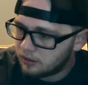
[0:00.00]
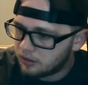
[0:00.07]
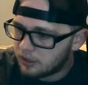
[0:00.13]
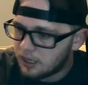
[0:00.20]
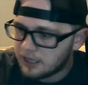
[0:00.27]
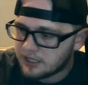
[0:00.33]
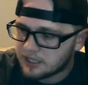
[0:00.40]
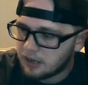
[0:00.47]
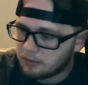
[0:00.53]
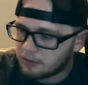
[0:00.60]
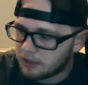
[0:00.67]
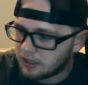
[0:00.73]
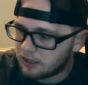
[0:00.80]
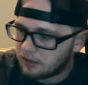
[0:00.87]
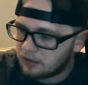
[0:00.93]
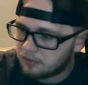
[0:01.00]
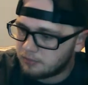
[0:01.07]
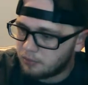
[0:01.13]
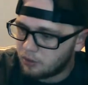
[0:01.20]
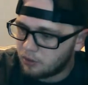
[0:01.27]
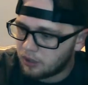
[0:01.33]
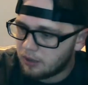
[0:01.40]
I skipped a
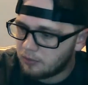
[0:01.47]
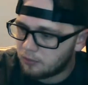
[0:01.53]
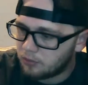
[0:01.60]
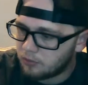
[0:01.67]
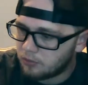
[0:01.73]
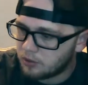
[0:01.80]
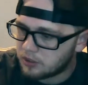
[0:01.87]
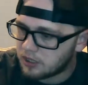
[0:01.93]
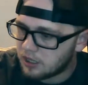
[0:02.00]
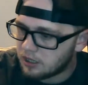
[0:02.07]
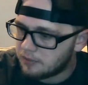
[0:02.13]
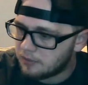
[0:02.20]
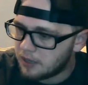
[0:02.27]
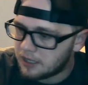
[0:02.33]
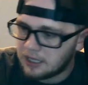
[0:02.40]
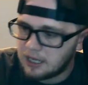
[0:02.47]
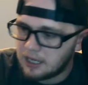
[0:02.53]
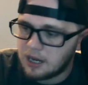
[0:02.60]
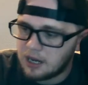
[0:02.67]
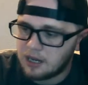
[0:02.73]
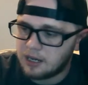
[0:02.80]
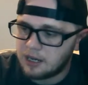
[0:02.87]
bowl game. We'll talk about
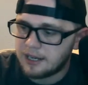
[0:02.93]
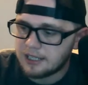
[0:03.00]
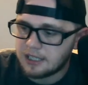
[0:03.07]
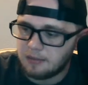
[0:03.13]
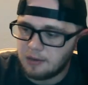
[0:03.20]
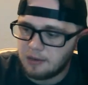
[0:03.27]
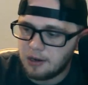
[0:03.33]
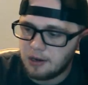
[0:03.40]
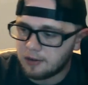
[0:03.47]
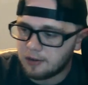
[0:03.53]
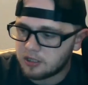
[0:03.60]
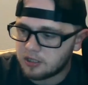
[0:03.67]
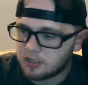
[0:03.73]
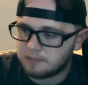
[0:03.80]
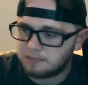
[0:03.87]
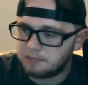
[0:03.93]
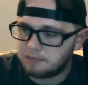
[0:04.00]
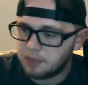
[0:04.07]
the SMU versus